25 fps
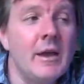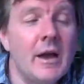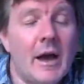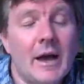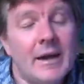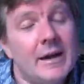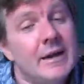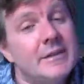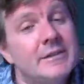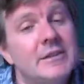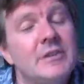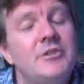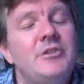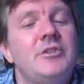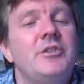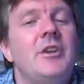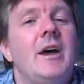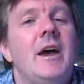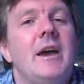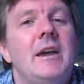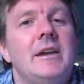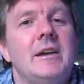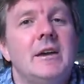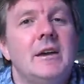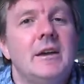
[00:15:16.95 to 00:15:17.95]
And I did
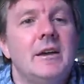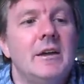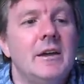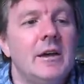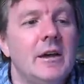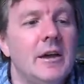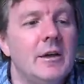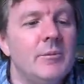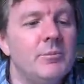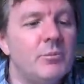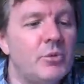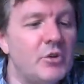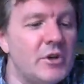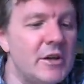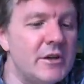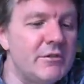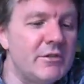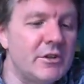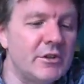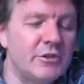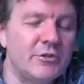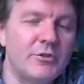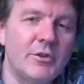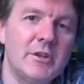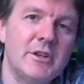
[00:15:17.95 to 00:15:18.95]
say in
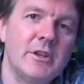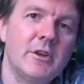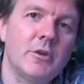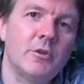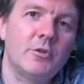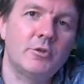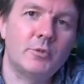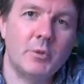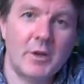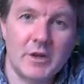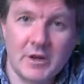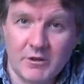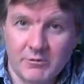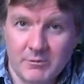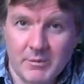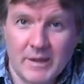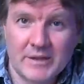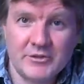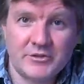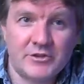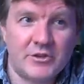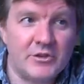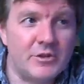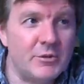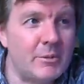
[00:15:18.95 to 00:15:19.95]
previous videos where I've
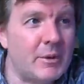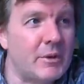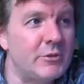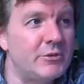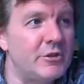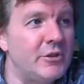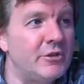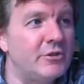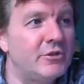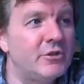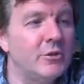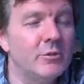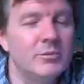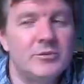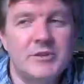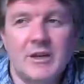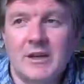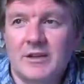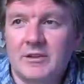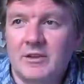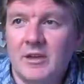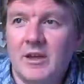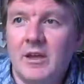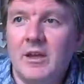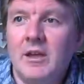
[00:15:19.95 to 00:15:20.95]
mentioned about this
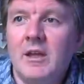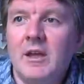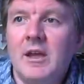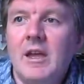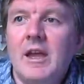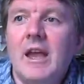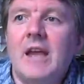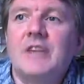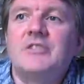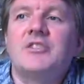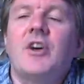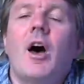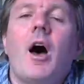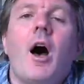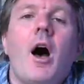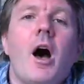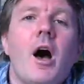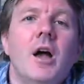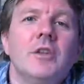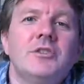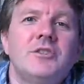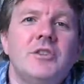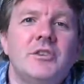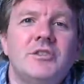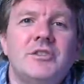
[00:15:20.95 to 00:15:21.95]
subject that it's
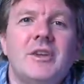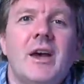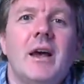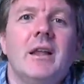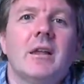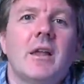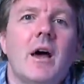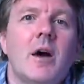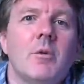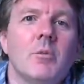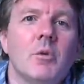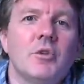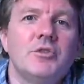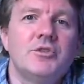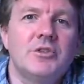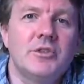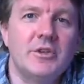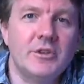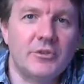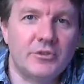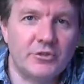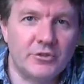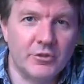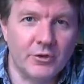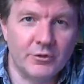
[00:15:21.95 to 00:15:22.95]
hard to tell how much of
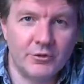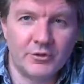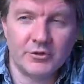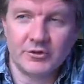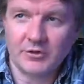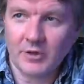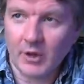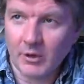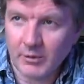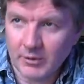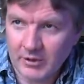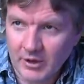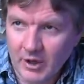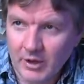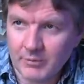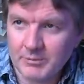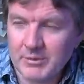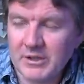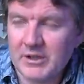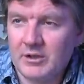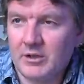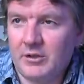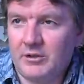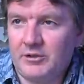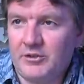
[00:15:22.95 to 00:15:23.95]
this stuff is going on
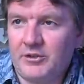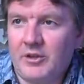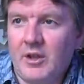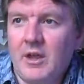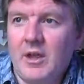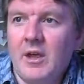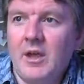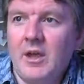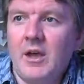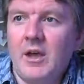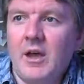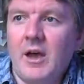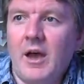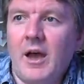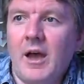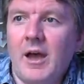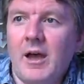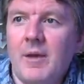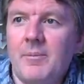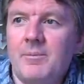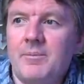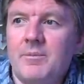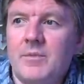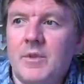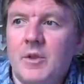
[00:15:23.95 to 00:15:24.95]
because
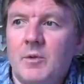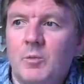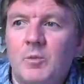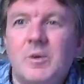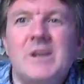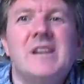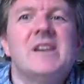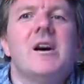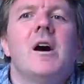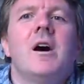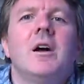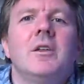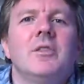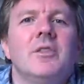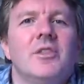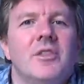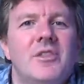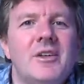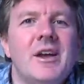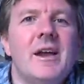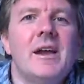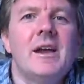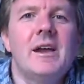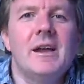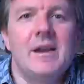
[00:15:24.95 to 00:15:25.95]
um, we aren't
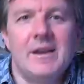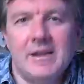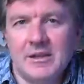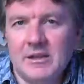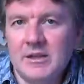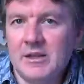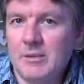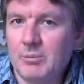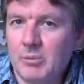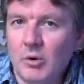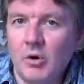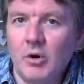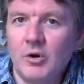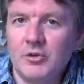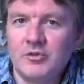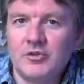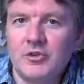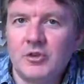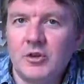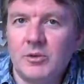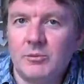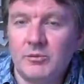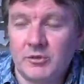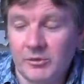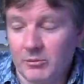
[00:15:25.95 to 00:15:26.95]
there in the
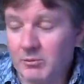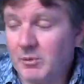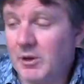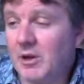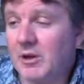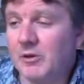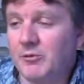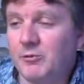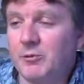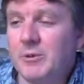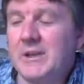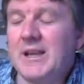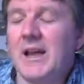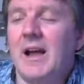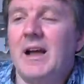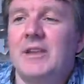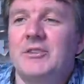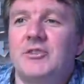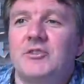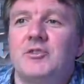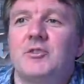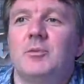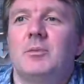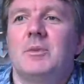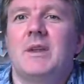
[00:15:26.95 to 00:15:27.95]
boardrooms. And if we
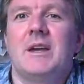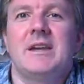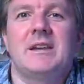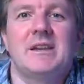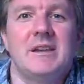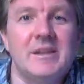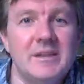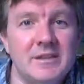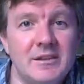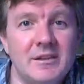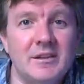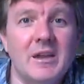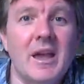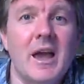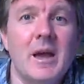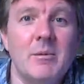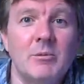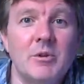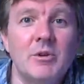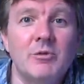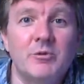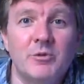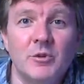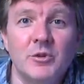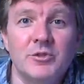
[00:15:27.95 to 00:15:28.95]
had some like hidden
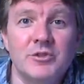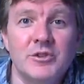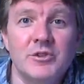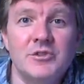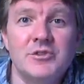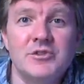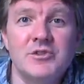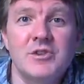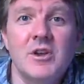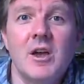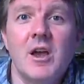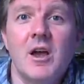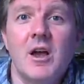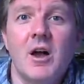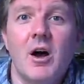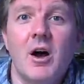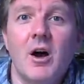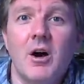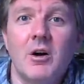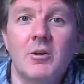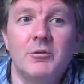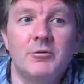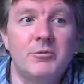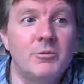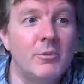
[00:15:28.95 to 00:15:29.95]
camera footage
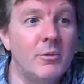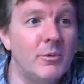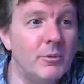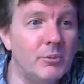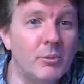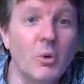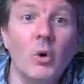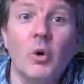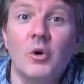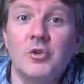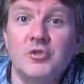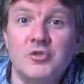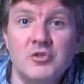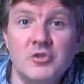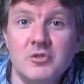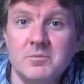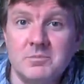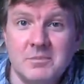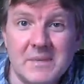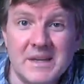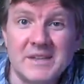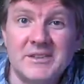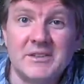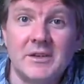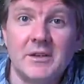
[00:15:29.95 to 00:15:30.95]
of
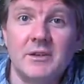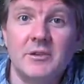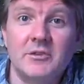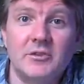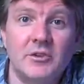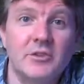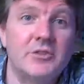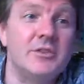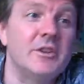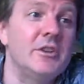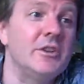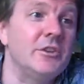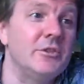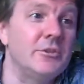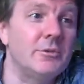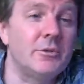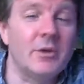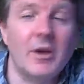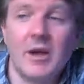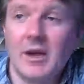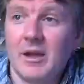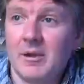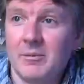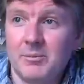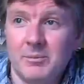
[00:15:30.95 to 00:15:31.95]
boardroom meetings at these
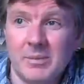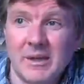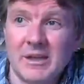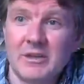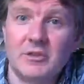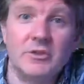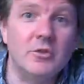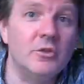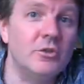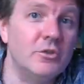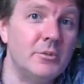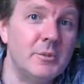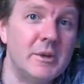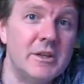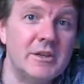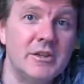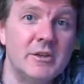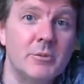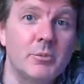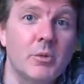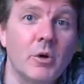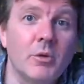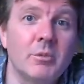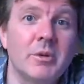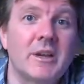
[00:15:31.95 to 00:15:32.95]
uh, big news
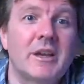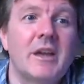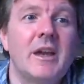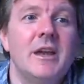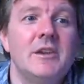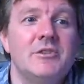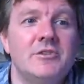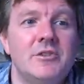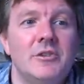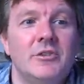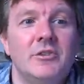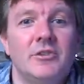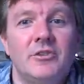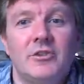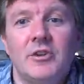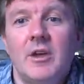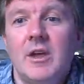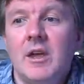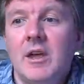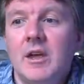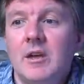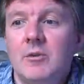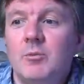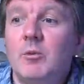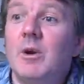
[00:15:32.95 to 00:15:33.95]
media publications
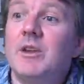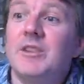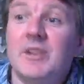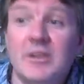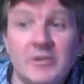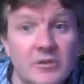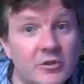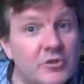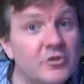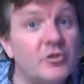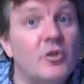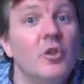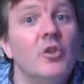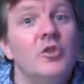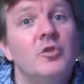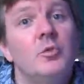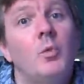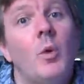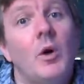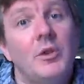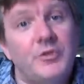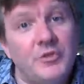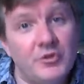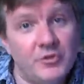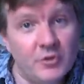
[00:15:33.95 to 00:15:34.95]
where they discuss
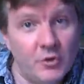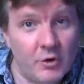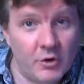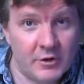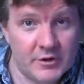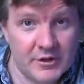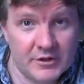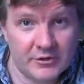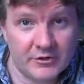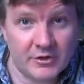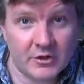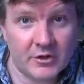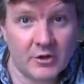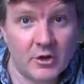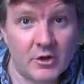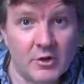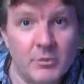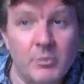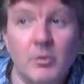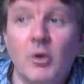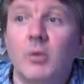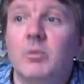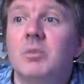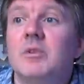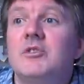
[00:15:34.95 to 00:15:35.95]
what stories they're going to
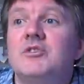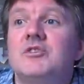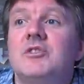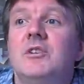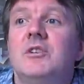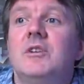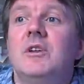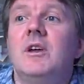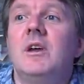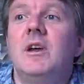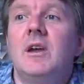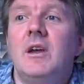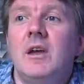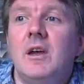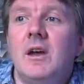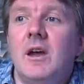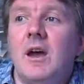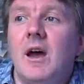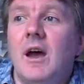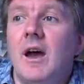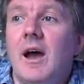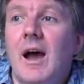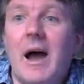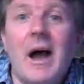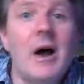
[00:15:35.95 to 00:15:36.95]
publish and
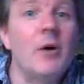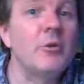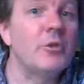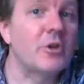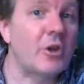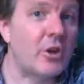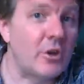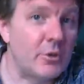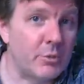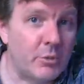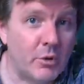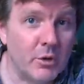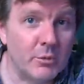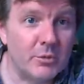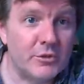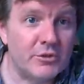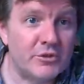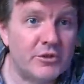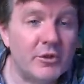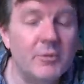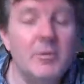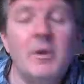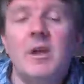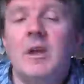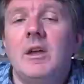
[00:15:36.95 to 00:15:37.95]
uh, how they're going to
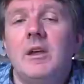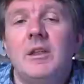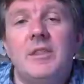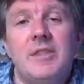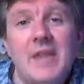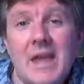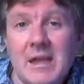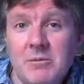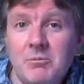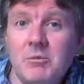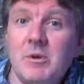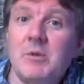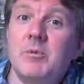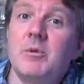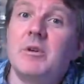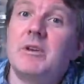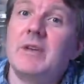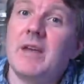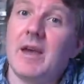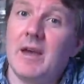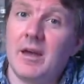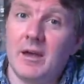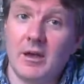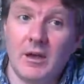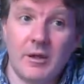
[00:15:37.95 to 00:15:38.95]
publish them, then we would
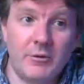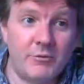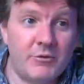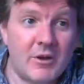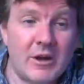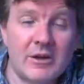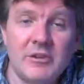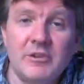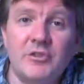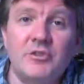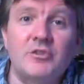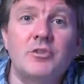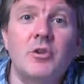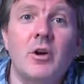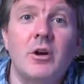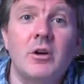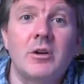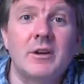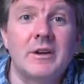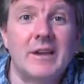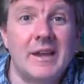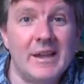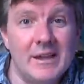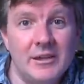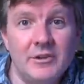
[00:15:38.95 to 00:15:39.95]
get a very
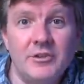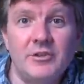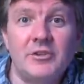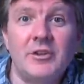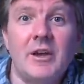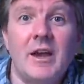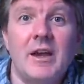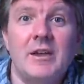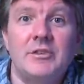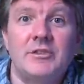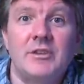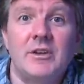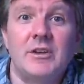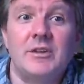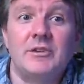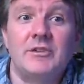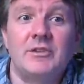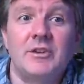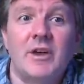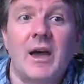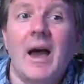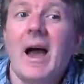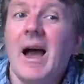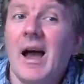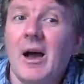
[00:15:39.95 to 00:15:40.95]
strong insight
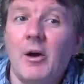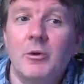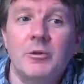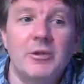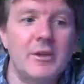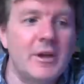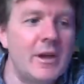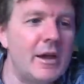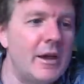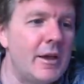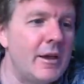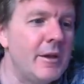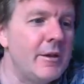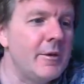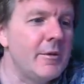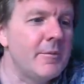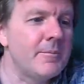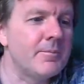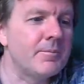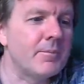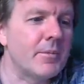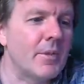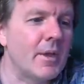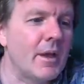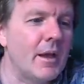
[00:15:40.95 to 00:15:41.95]
into how they're
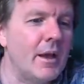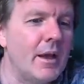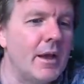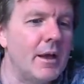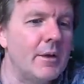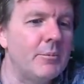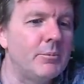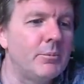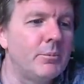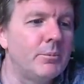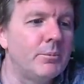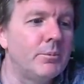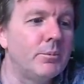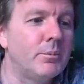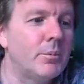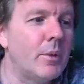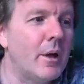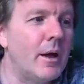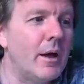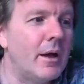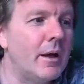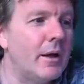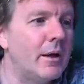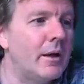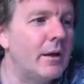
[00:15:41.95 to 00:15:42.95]
uh,
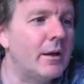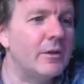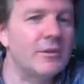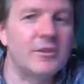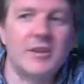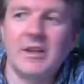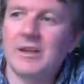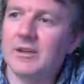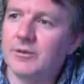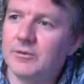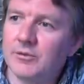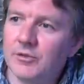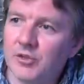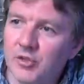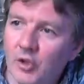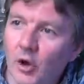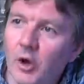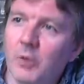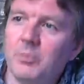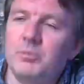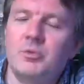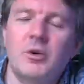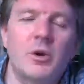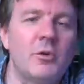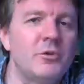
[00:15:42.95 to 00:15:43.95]
Uh, their
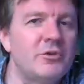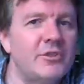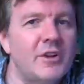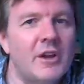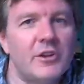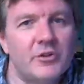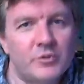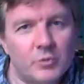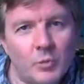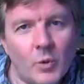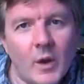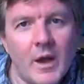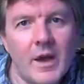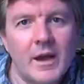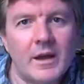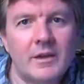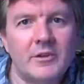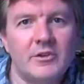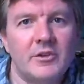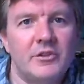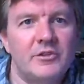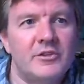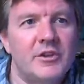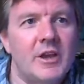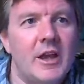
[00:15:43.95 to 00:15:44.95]
thought process
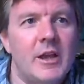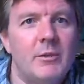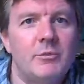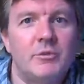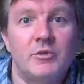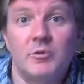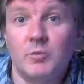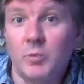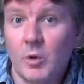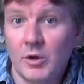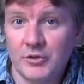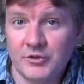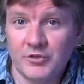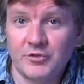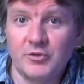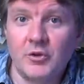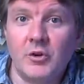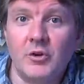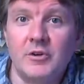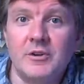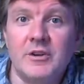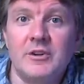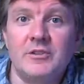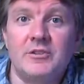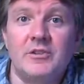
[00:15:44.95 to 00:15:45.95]
works in terms of what
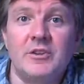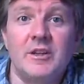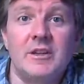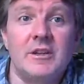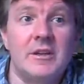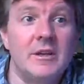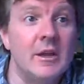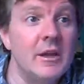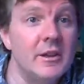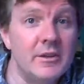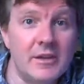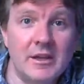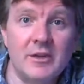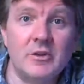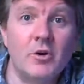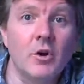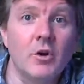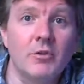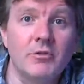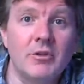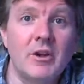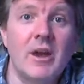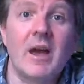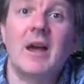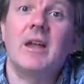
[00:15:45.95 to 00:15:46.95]
stories they they
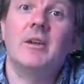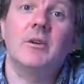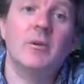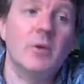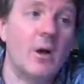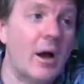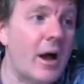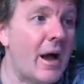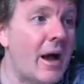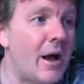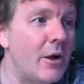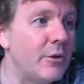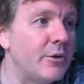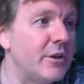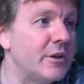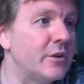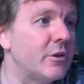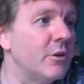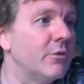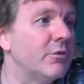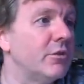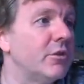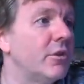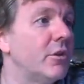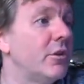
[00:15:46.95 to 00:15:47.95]
cover and how they
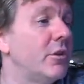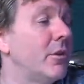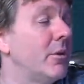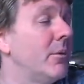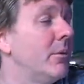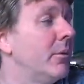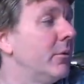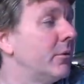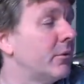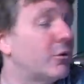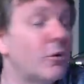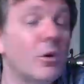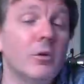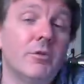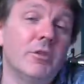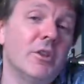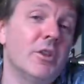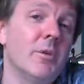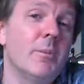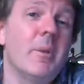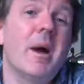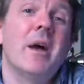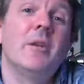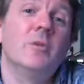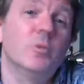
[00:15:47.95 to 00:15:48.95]
cover them, cover
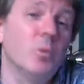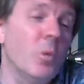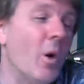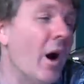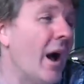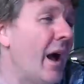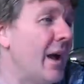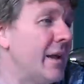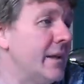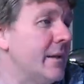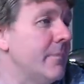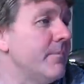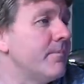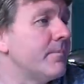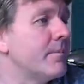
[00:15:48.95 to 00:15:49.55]
them and why.